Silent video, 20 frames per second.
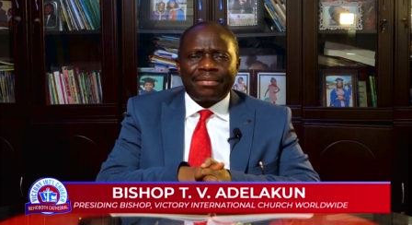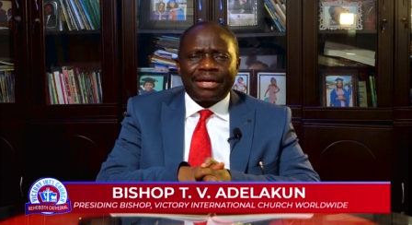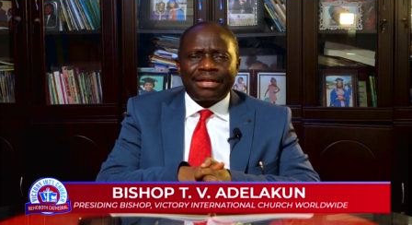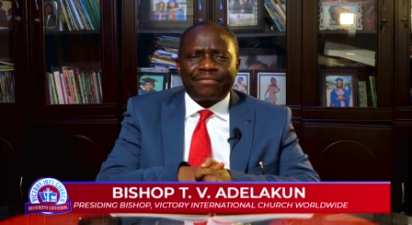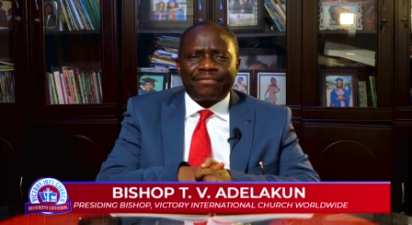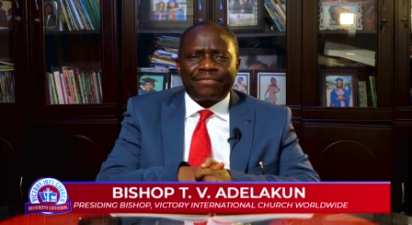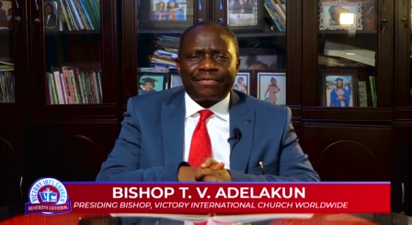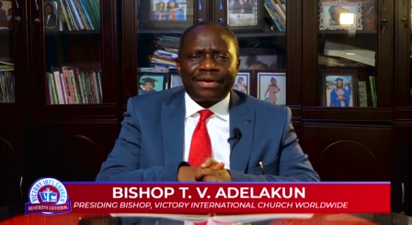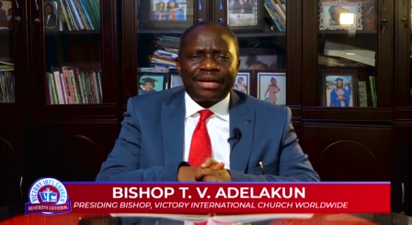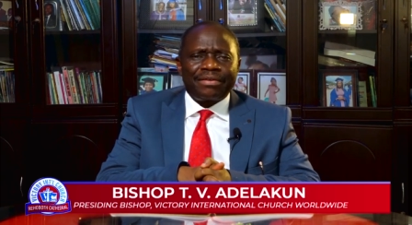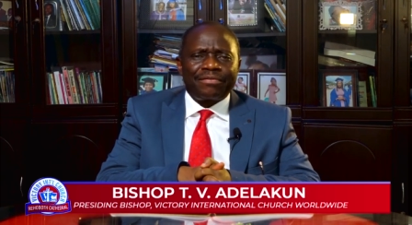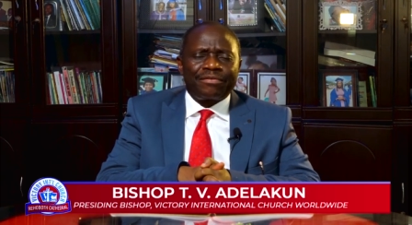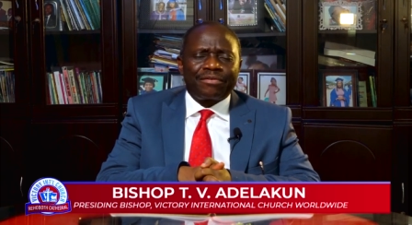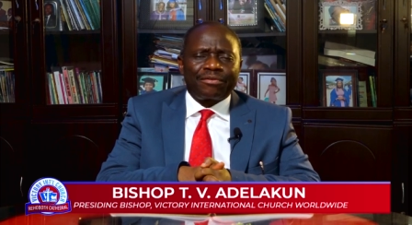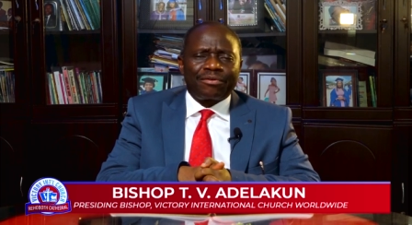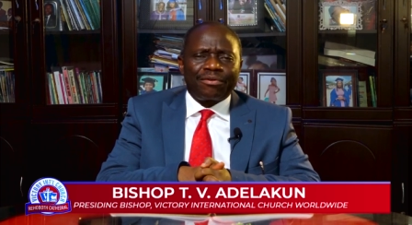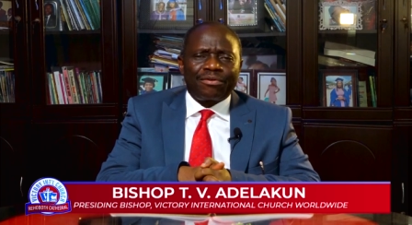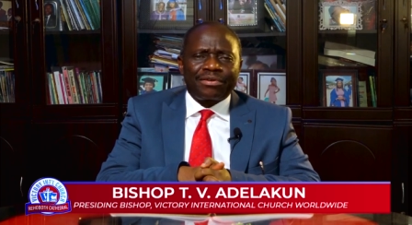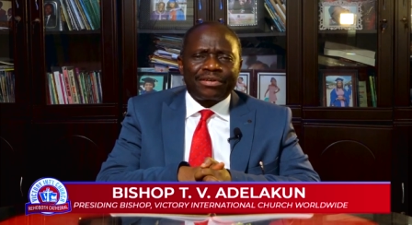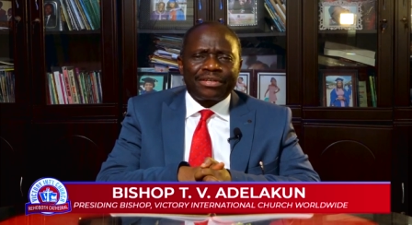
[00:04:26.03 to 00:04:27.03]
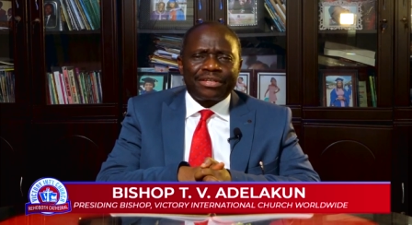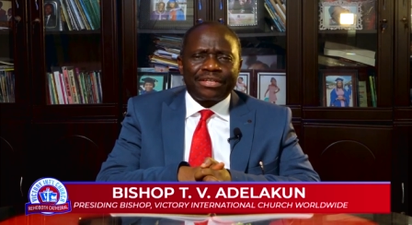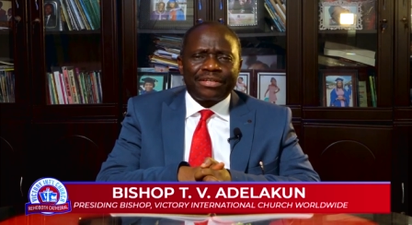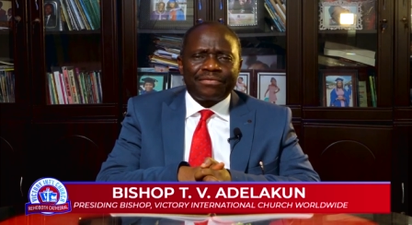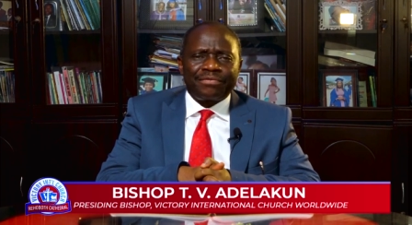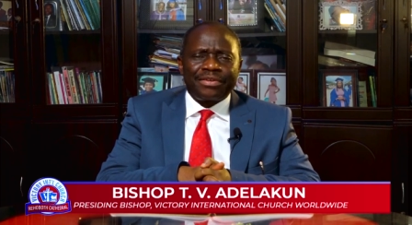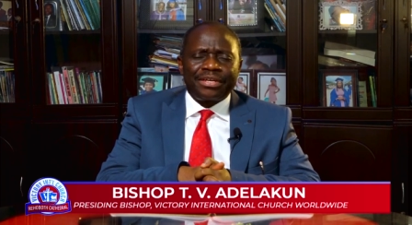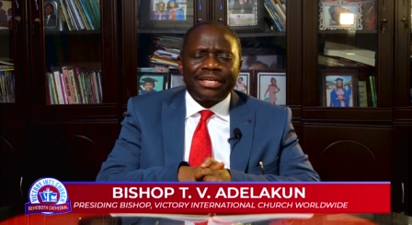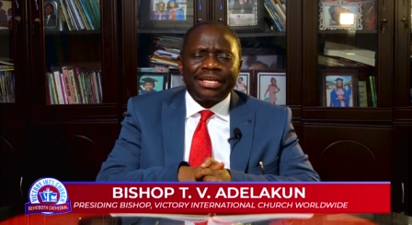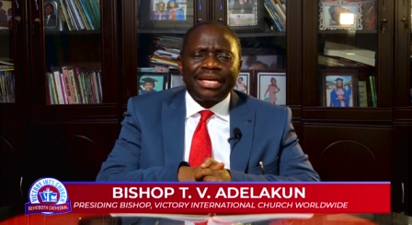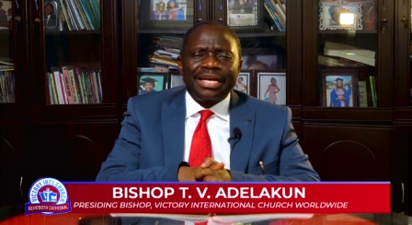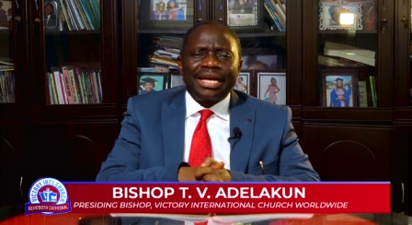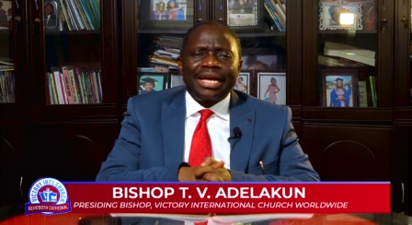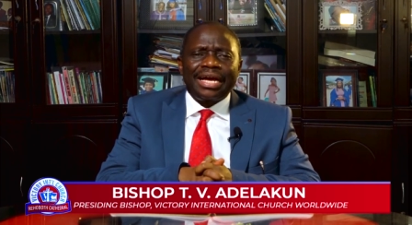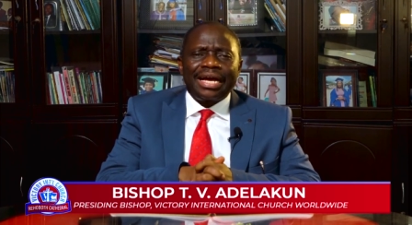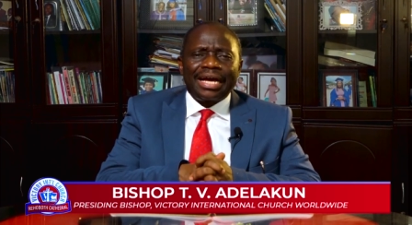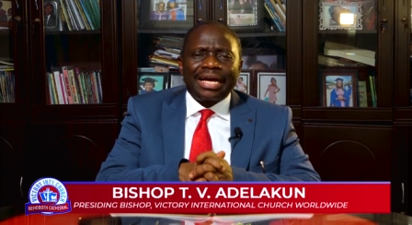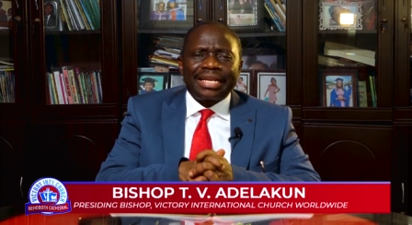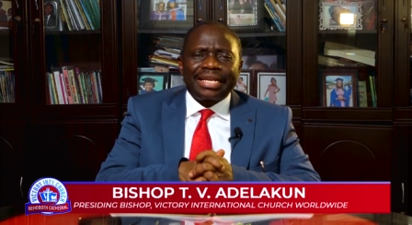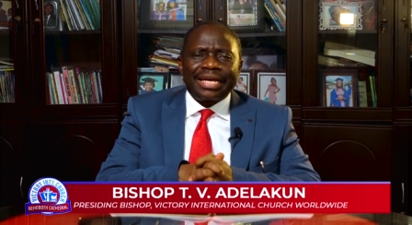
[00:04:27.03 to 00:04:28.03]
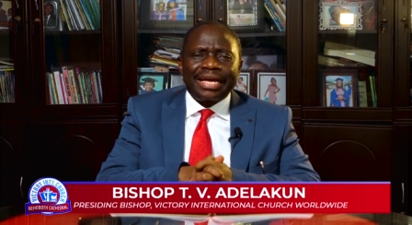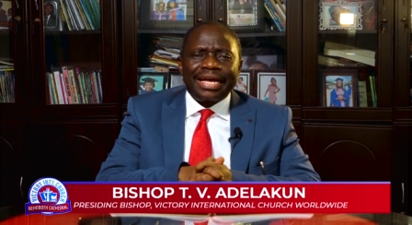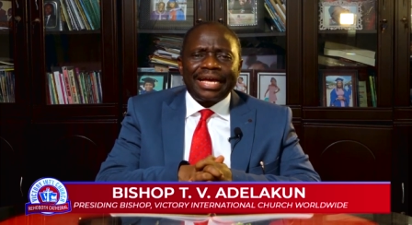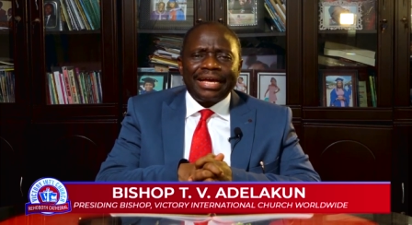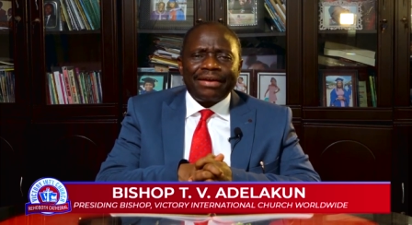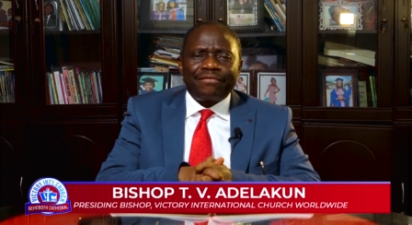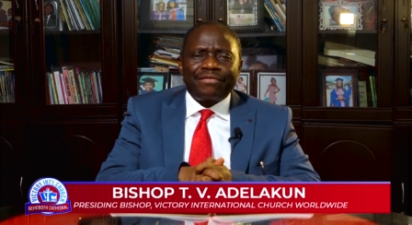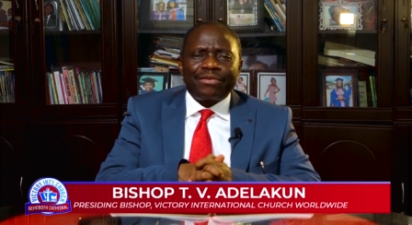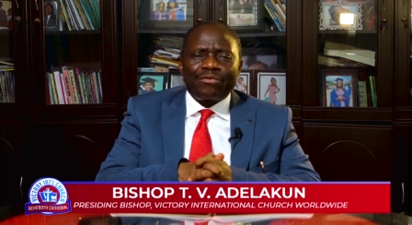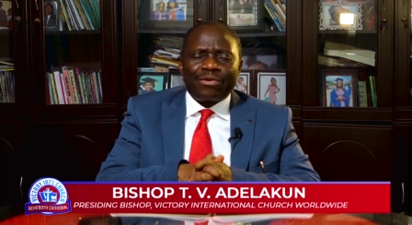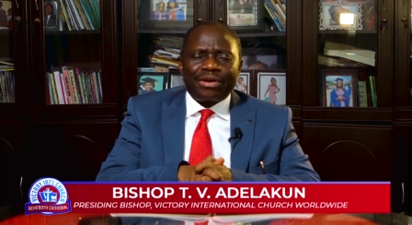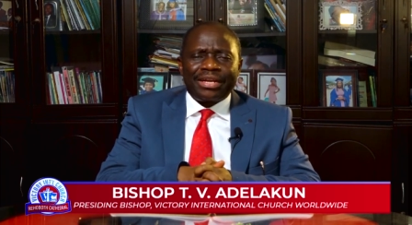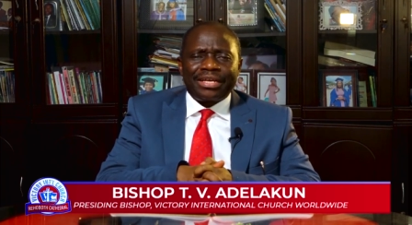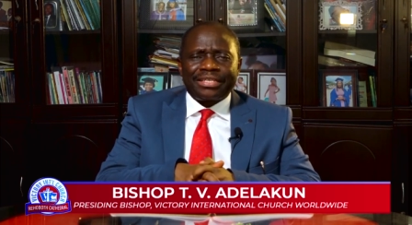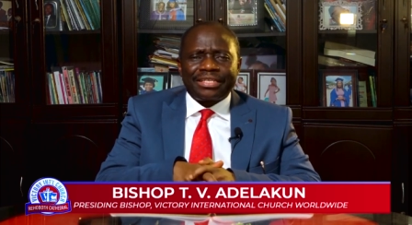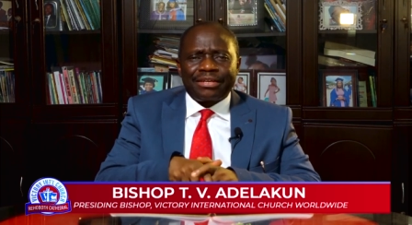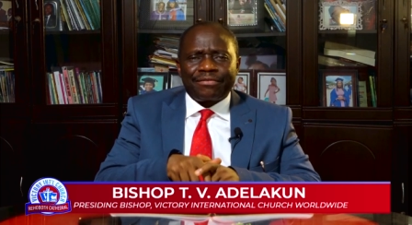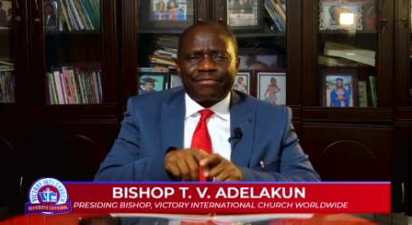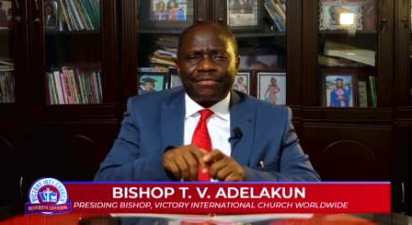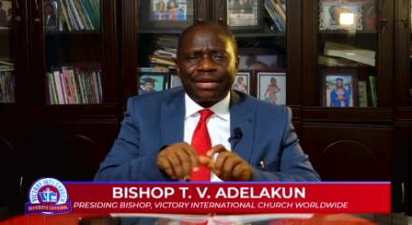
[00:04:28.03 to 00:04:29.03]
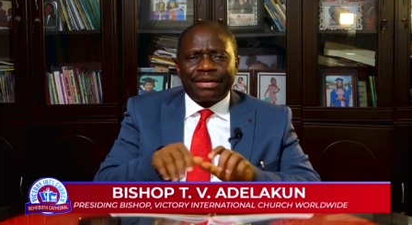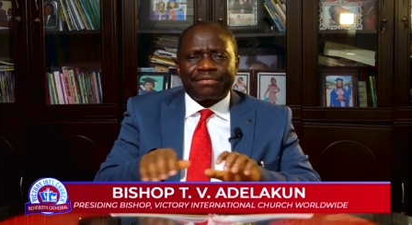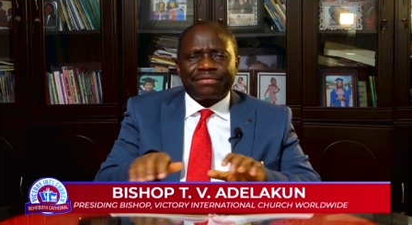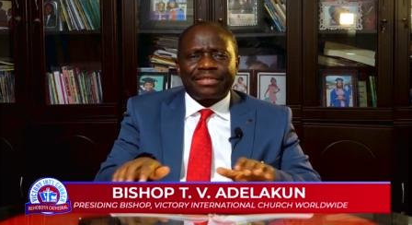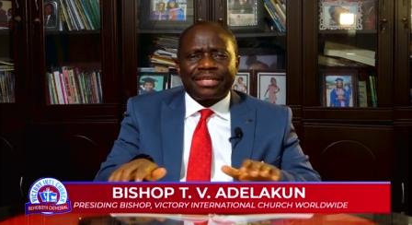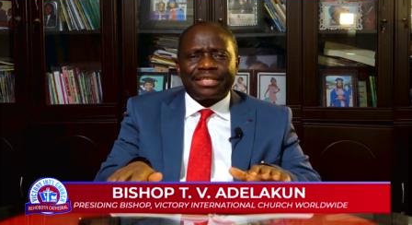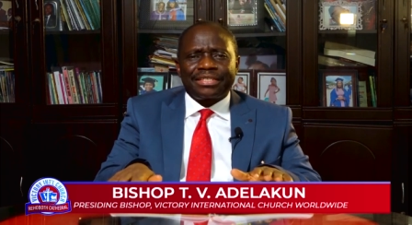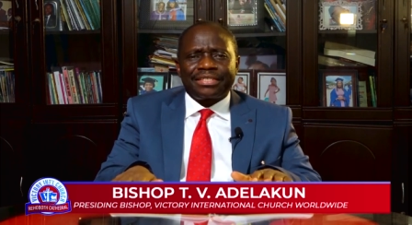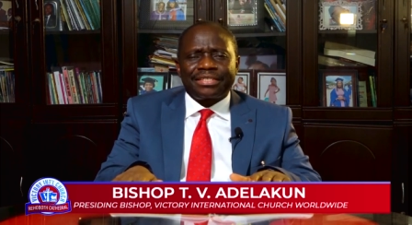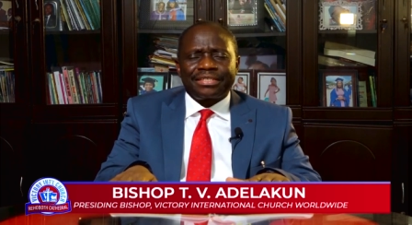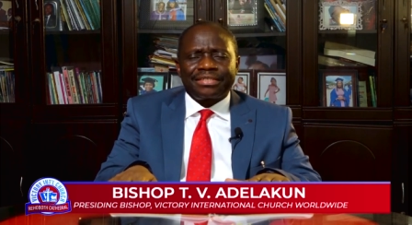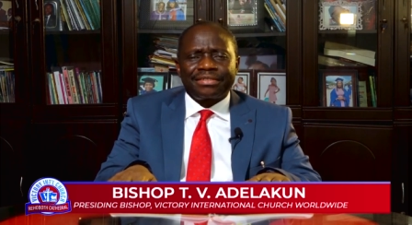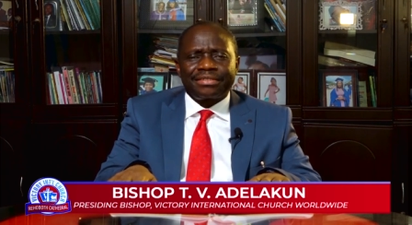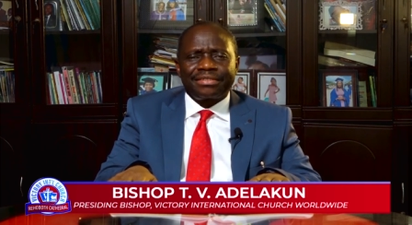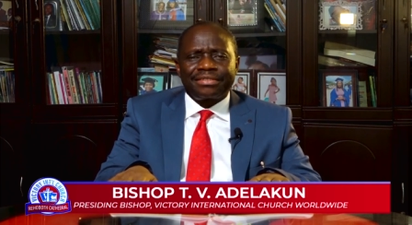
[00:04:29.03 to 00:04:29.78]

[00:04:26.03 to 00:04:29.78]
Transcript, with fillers: and 5 o'clock in the evening, and every Wednesday 5.30.